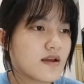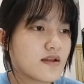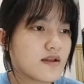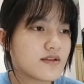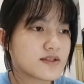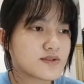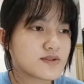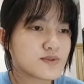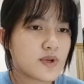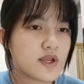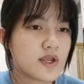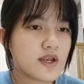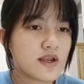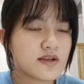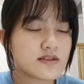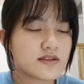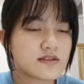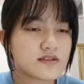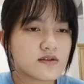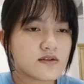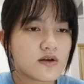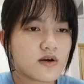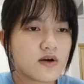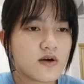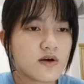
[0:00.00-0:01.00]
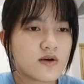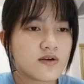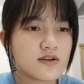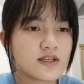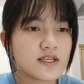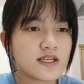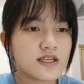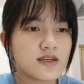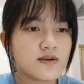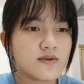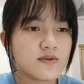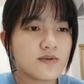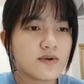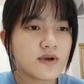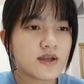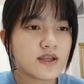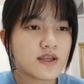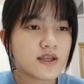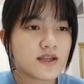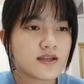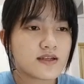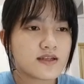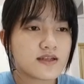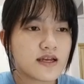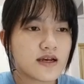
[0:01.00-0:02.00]
That's when I saw Augie
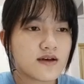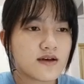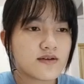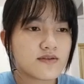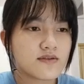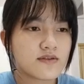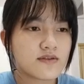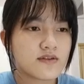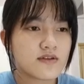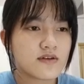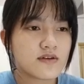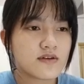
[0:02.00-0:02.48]
walking down